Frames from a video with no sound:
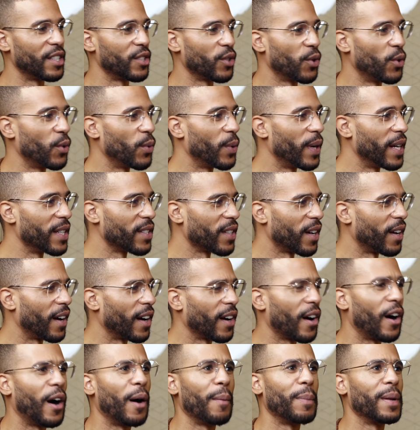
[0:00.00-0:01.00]
it's always, oh,
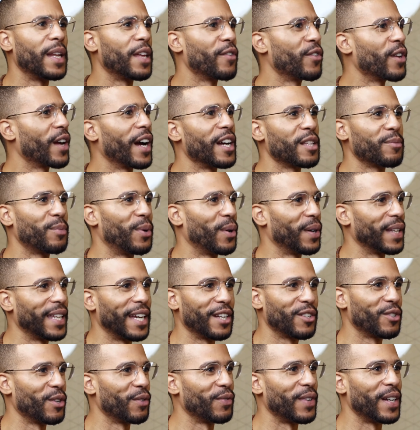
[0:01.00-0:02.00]
I can't believe you guys put
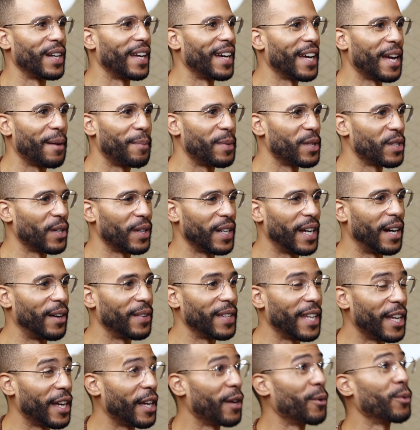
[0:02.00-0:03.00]
that Truth and Light episode
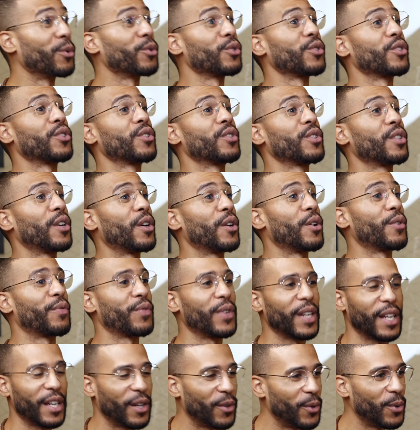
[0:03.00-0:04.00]
out there. It was so
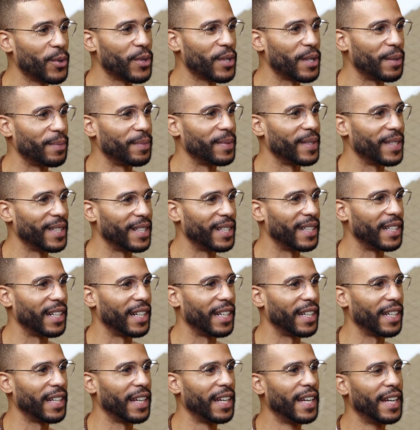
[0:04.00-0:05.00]
freaking awesome,
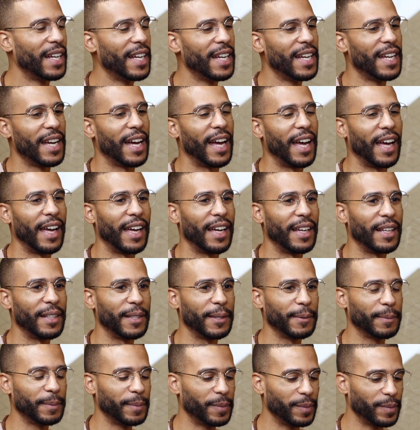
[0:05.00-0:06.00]
right? Yeah.
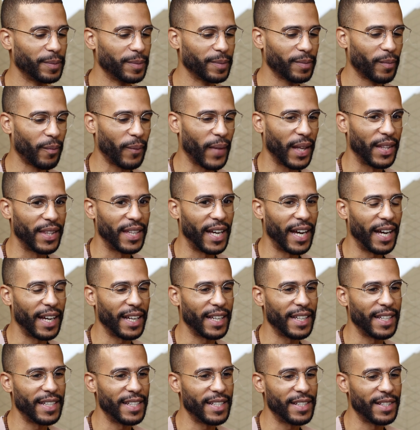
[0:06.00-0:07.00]
And
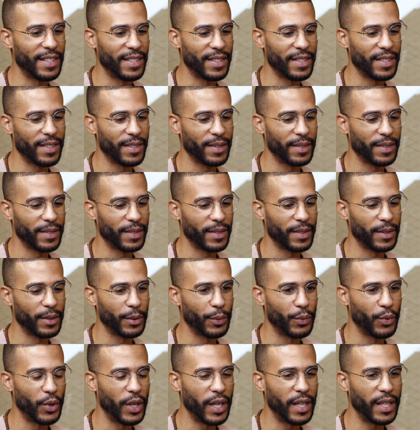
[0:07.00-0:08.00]
that is
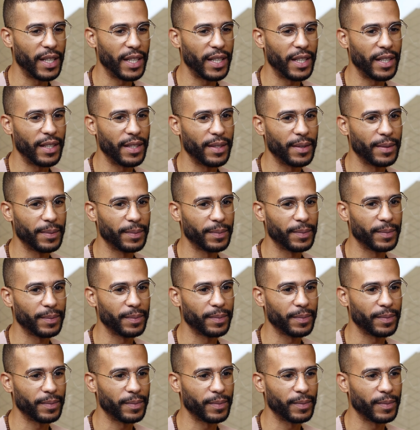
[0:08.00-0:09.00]
really
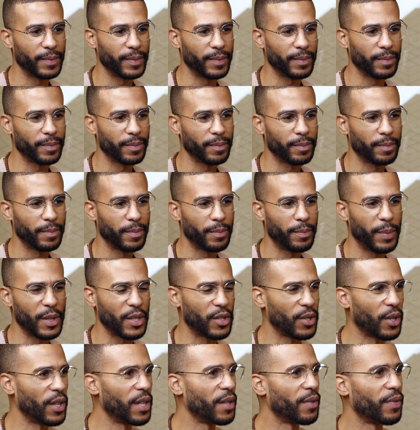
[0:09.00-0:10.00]

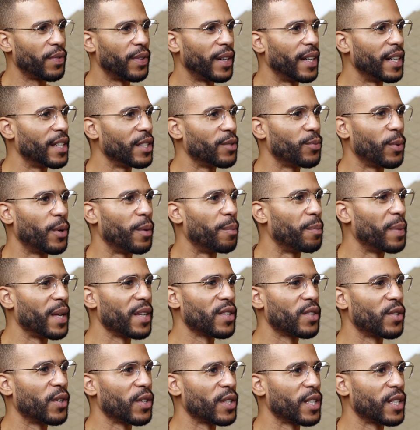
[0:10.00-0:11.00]
personifies what
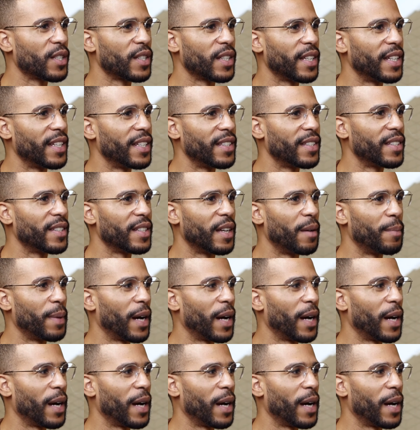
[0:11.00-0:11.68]
Bitstocks is